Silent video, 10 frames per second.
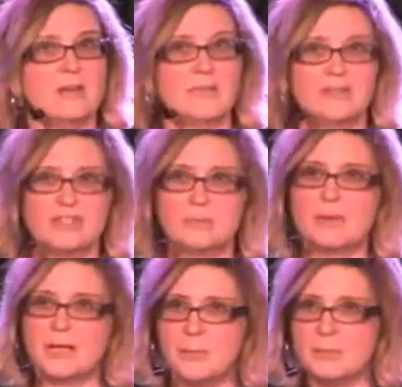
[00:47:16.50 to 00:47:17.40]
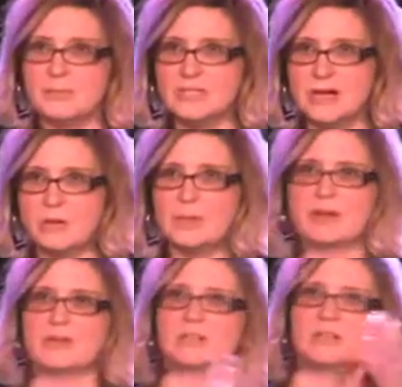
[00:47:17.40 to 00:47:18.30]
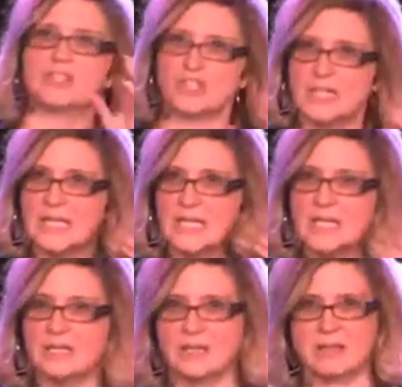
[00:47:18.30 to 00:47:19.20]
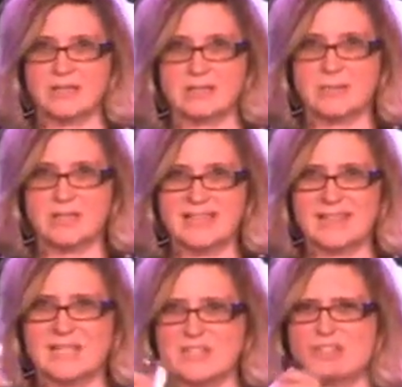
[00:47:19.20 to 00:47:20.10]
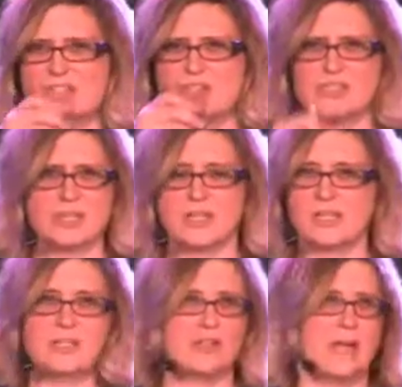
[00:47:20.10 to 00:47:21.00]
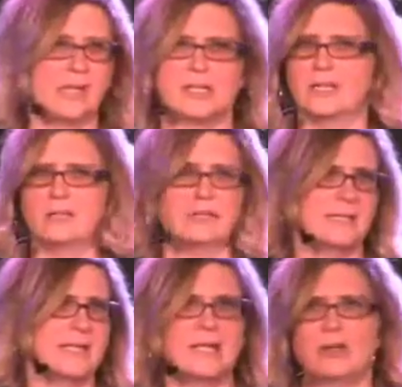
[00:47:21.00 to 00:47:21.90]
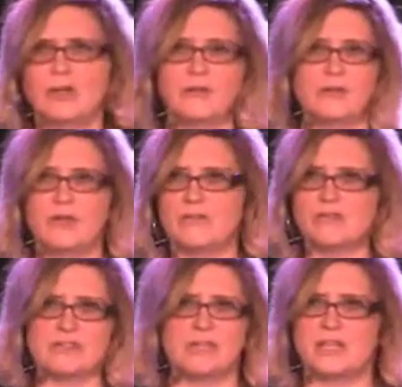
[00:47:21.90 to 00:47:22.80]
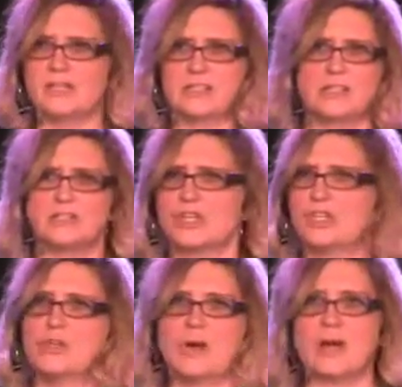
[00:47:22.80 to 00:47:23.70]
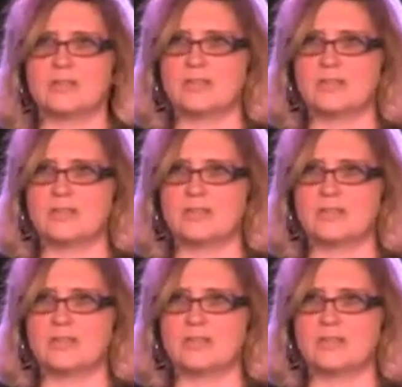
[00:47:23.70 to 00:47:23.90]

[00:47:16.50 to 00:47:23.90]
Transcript: If you just pick up a sour beer and start drinking it, like something like this, and just start drinking it, you're not going to get all the flavors, and it's going to turn you off.